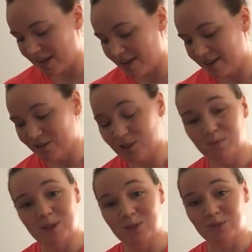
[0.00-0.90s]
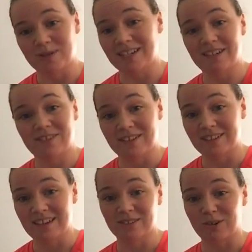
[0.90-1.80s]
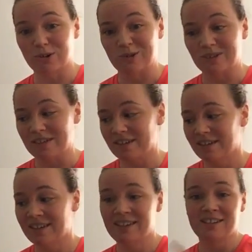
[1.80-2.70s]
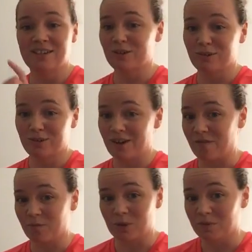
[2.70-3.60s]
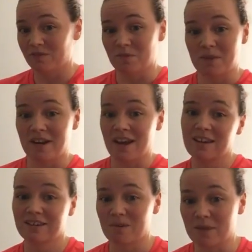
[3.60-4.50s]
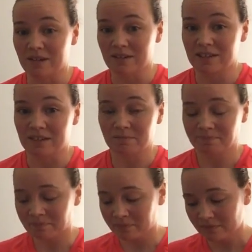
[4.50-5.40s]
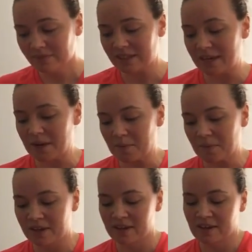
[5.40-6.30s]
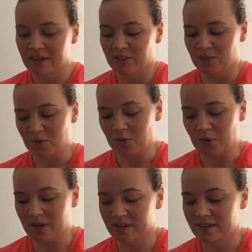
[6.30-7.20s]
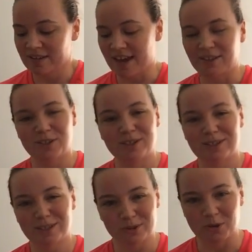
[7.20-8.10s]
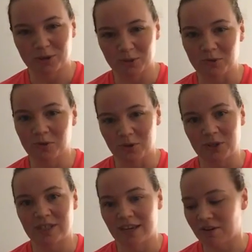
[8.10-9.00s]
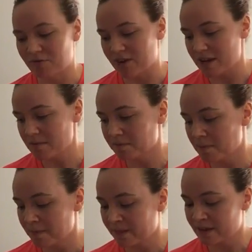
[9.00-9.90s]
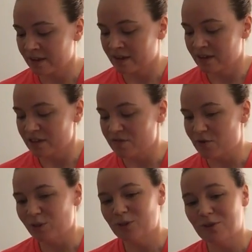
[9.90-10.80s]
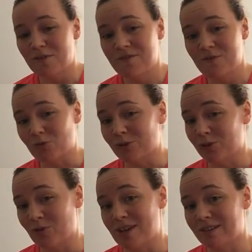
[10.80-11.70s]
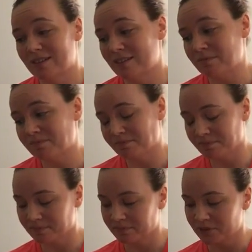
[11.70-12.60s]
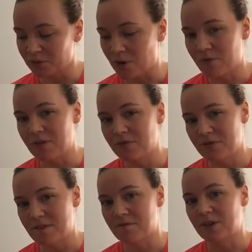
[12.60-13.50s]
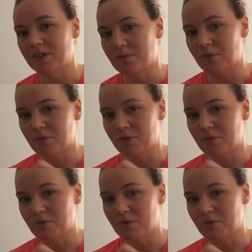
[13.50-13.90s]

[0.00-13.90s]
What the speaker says: it can just be so many different things that are causing it. You can also have problems from the neck coming into it. So yeah, it's just a lot to go through to get it right. You've also got four joints. So I'll run through them first, then we'll